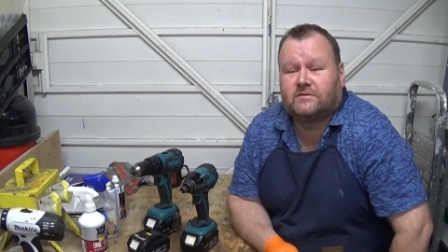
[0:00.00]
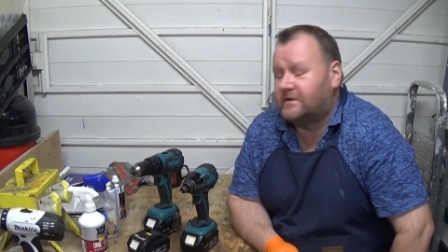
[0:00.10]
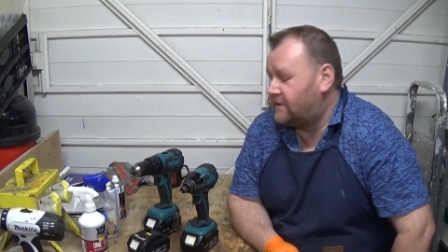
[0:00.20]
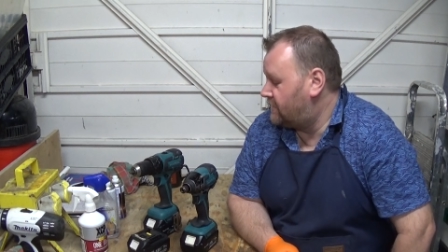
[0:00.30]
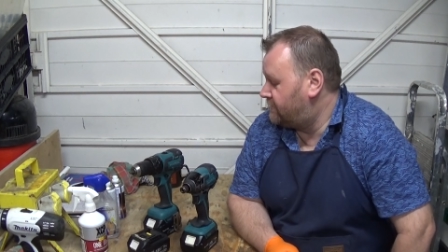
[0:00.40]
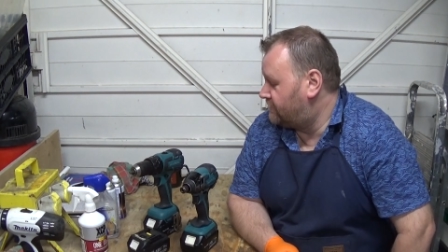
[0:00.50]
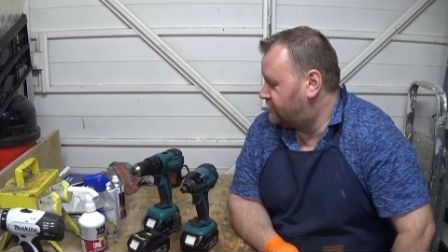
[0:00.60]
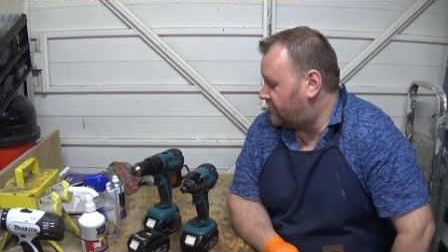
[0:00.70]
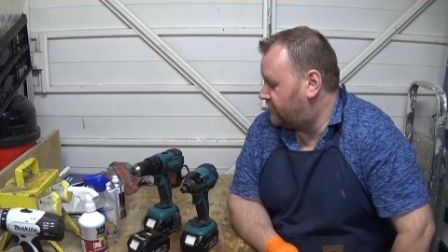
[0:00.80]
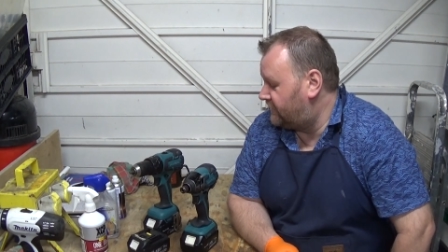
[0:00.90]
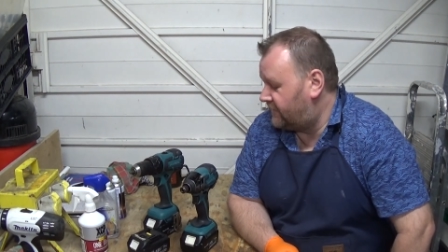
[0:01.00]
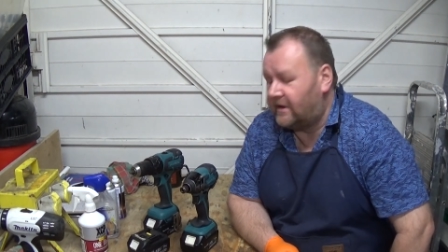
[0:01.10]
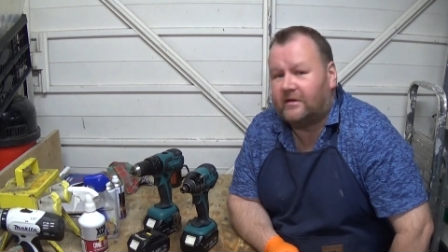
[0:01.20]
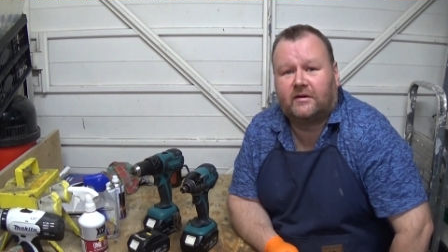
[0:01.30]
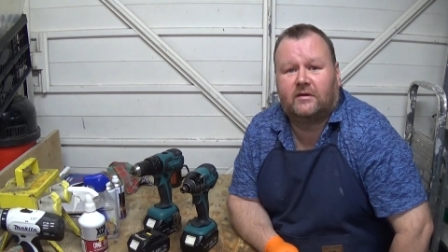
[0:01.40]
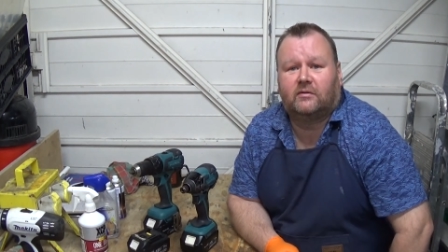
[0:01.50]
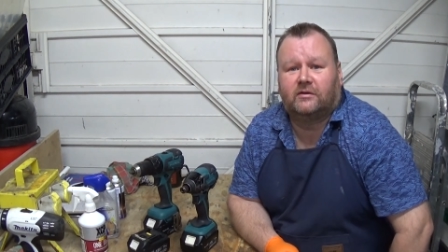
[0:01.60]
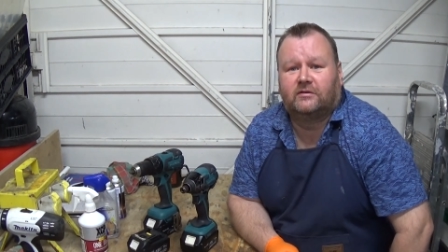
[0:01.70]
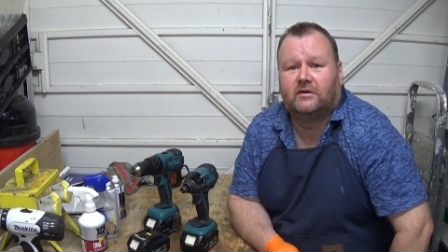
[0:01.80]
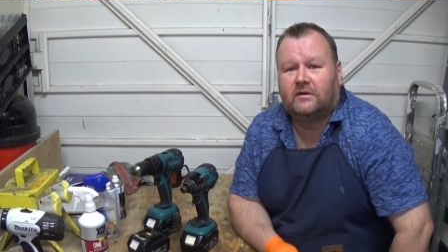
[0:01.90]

was that worth it? Yeah, I think it was.